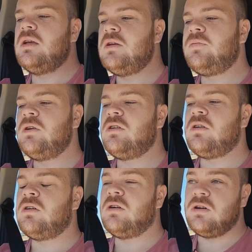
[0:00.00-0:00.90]
If you
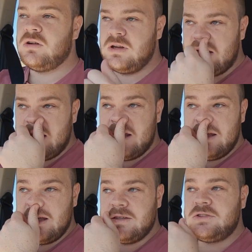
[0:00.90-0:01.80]
are on
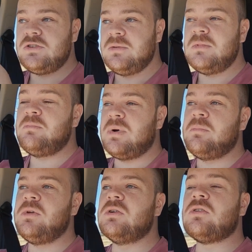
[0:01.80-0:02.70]
a extremely
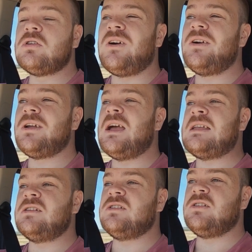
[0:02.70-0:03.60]
bumpy or
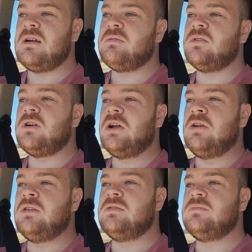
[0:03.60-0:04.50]
corrugated gravel
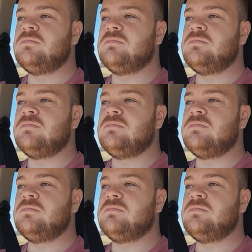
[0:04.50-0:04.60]
road,